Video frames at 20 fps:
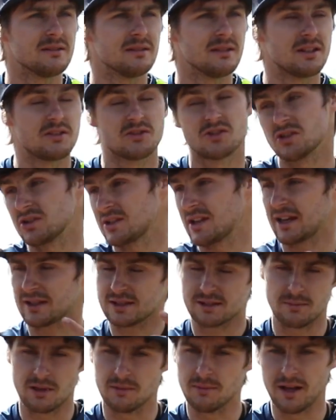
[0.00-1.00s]
And he's just
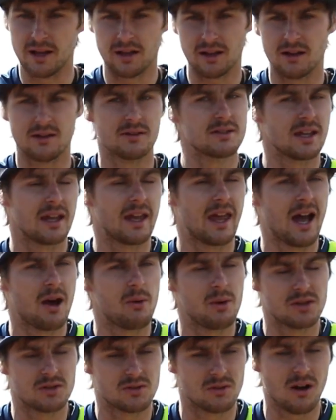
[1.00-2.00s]
texted me a minute ago saying,
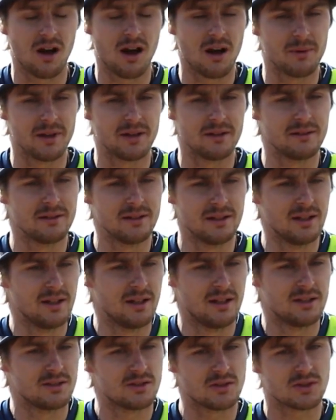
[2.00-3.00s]
how is your arm?
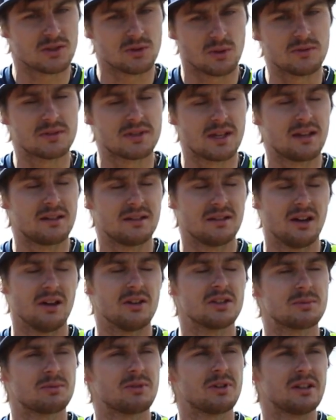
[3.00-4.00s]
And just sort of said,
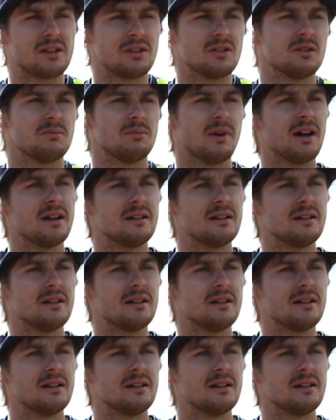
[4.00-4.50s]
it's pretty good, but